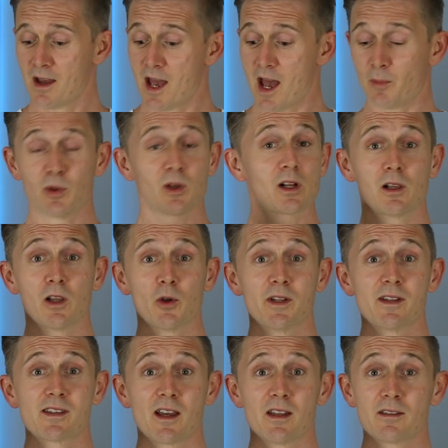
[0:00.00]
Emperor Cologne
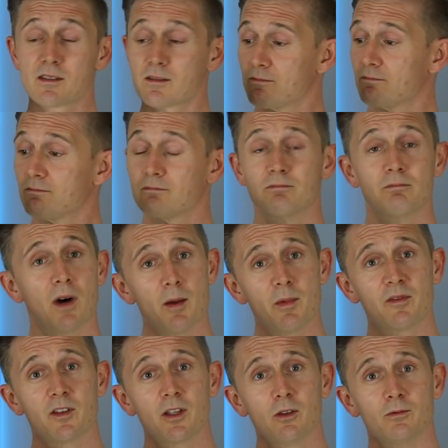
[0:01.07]
Intense might be
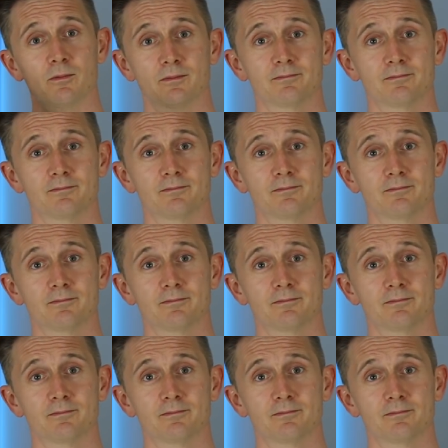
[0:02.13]
for you.